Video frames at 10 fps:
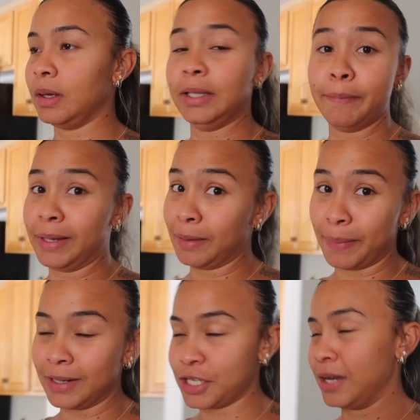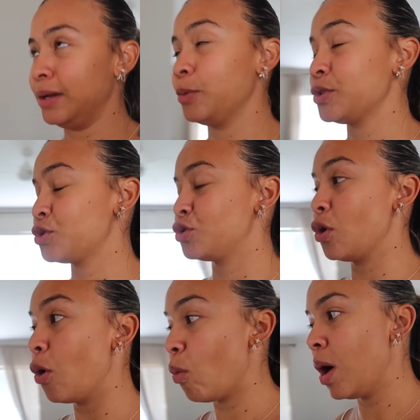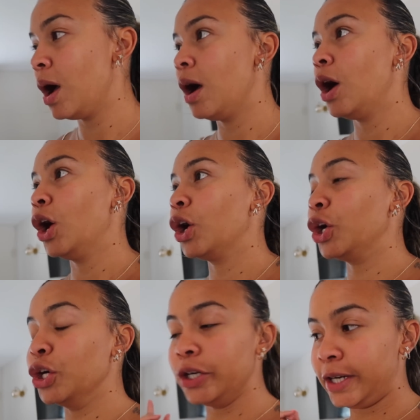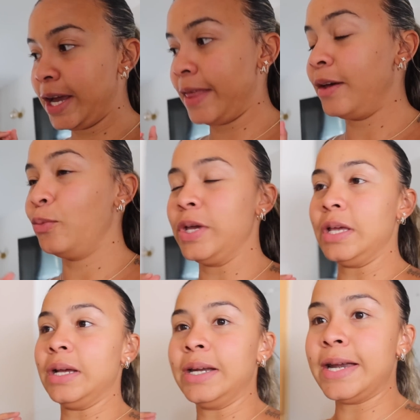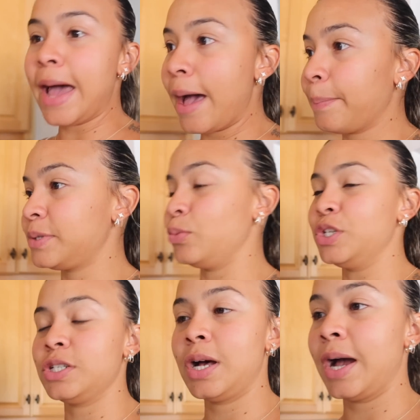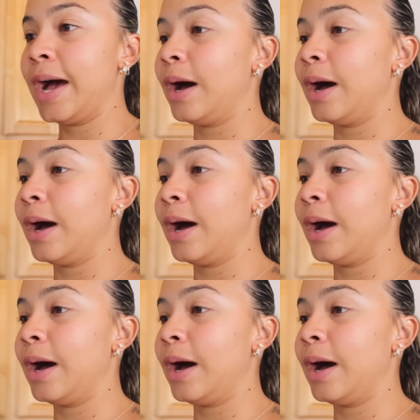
limbe de palcha and it was so good. And then we napped, we just hung